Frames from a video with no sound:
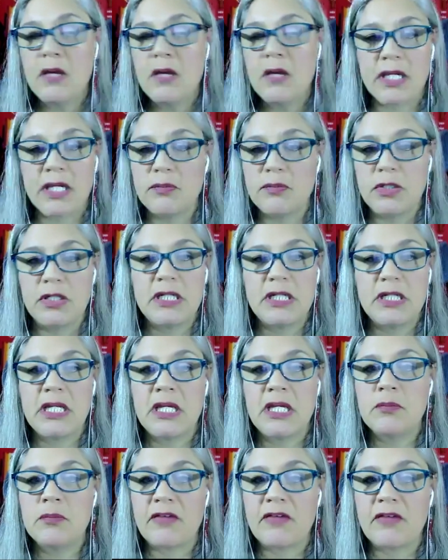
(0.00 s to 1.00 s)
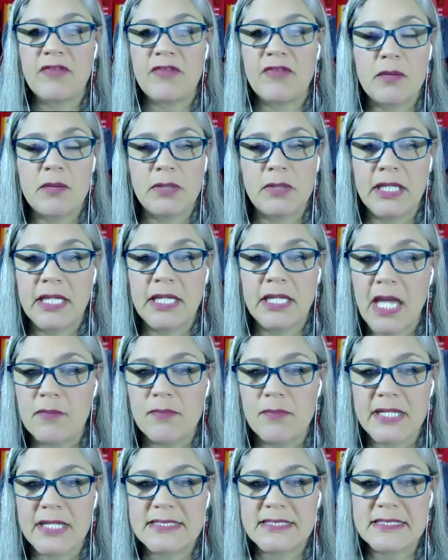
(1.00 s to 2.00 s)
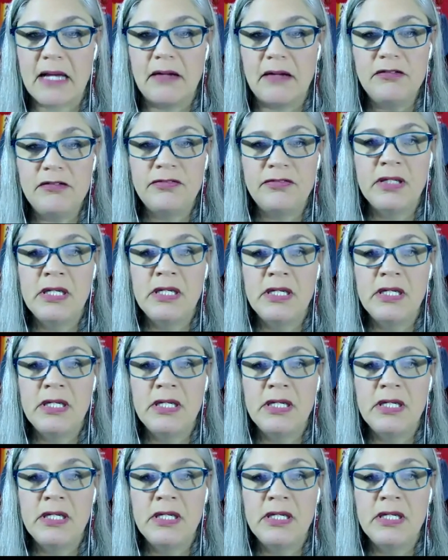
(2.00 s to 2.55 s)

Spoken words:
my community, my family, and myself.